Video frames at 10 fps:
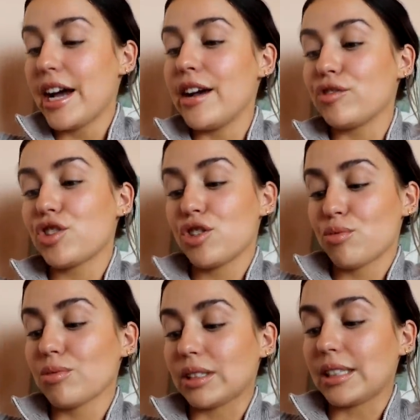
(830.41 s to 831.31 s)
if she's
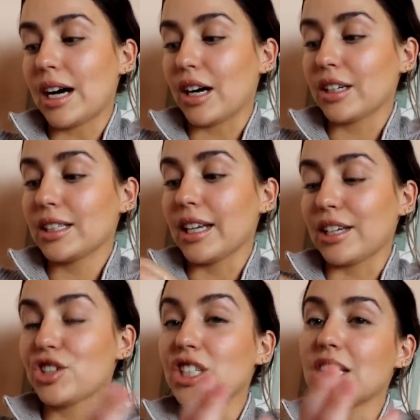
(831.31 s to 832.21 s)
really hungry,
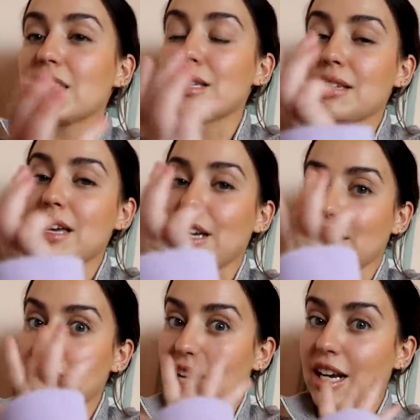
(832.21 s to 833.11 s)
like she gets
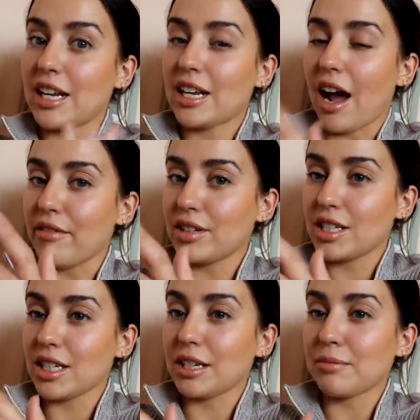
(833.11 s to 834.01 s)
irritated,
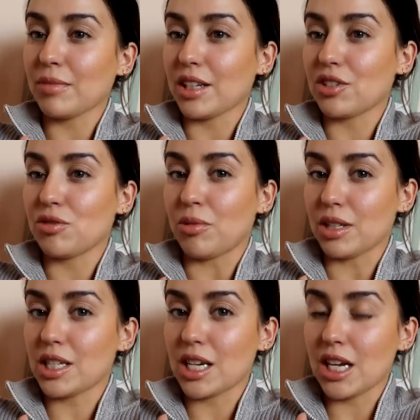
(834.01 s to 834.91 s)
obviously. Like she
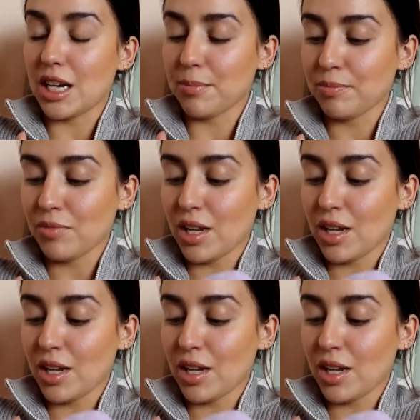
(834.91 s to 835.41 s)
wants to eat.